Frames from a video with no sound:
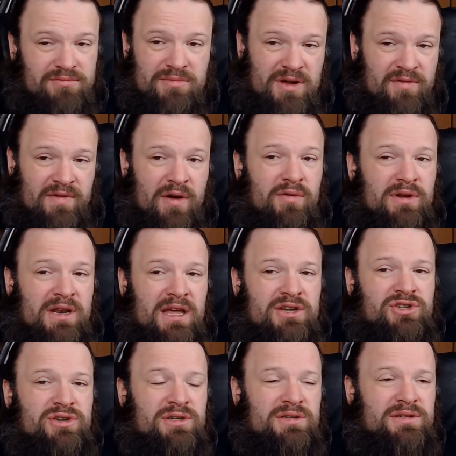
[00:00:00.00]
very
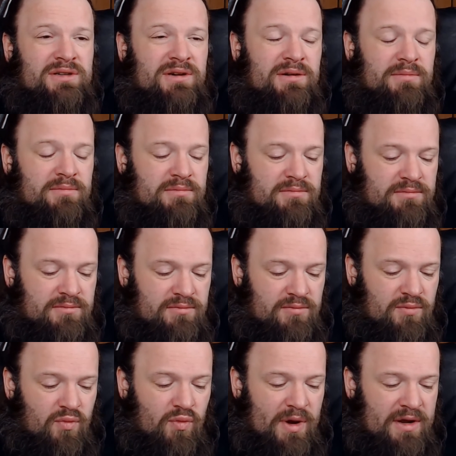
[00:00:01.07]
legit
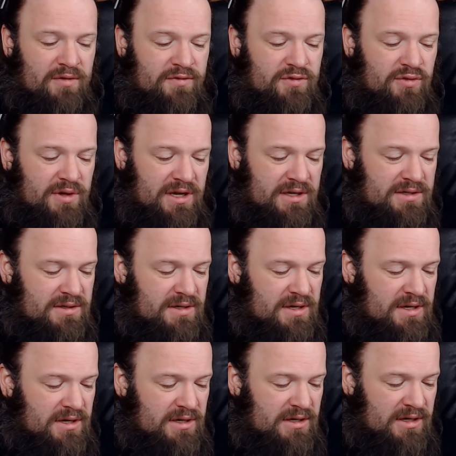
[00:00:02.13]
way of doing it.
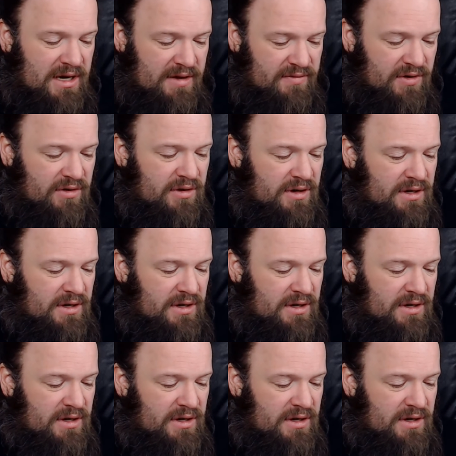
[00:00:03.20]
Clever.